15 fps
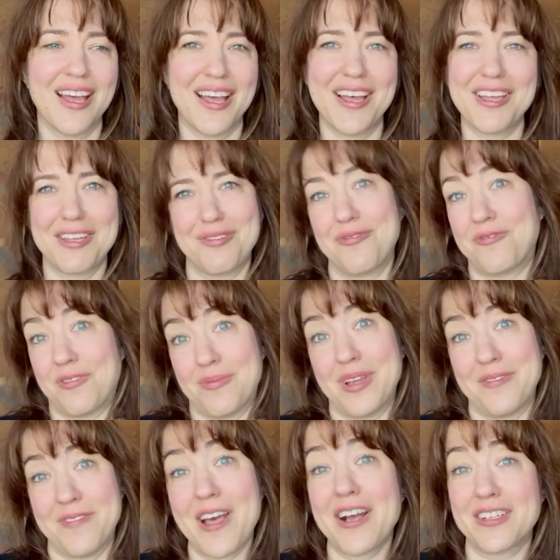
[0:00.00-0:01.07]
And for my
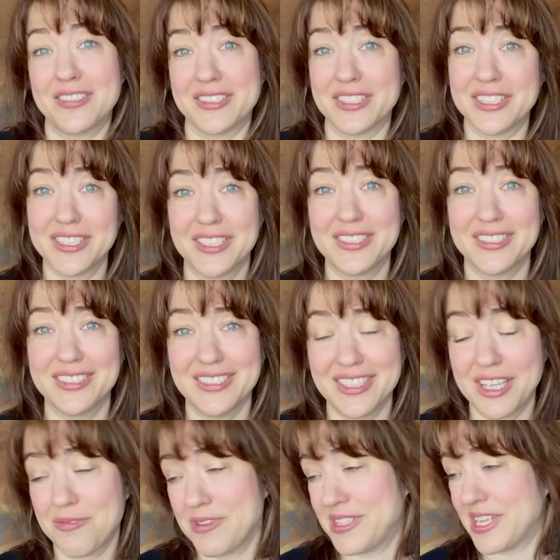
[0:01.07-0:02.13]
faculty,
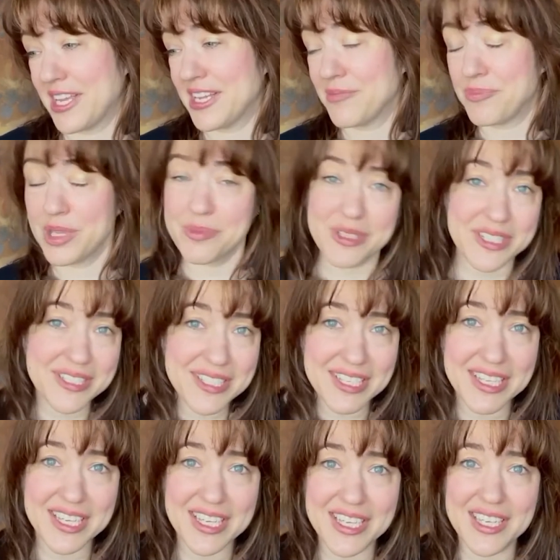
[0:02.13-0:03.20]
they would say
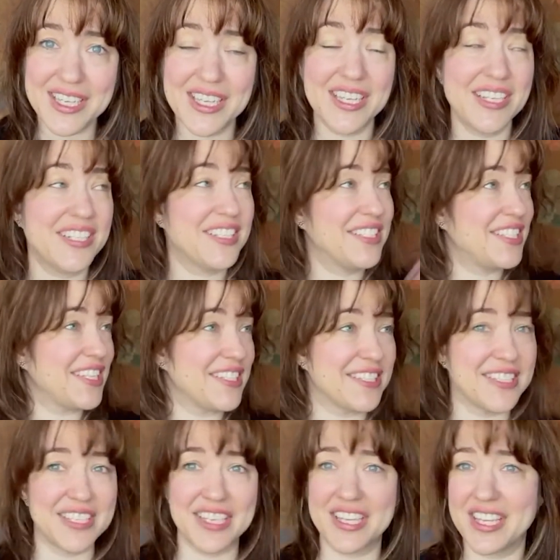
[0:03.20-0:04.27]
BBC,
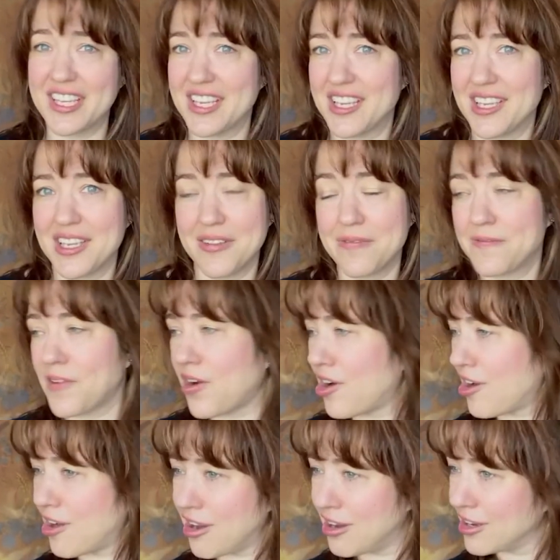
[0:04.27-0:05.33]
Disney,
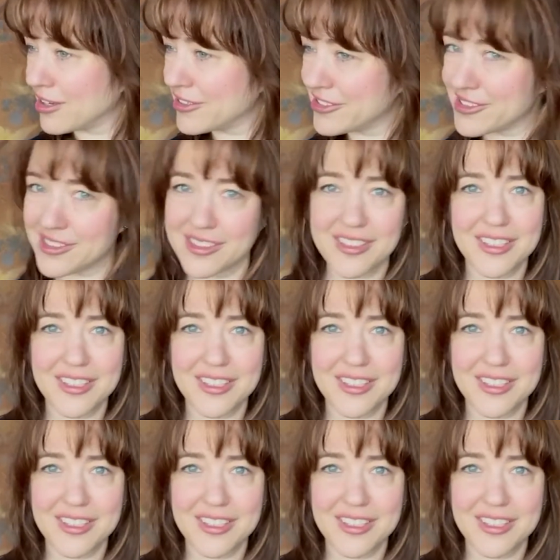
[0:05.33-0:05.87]
Fox,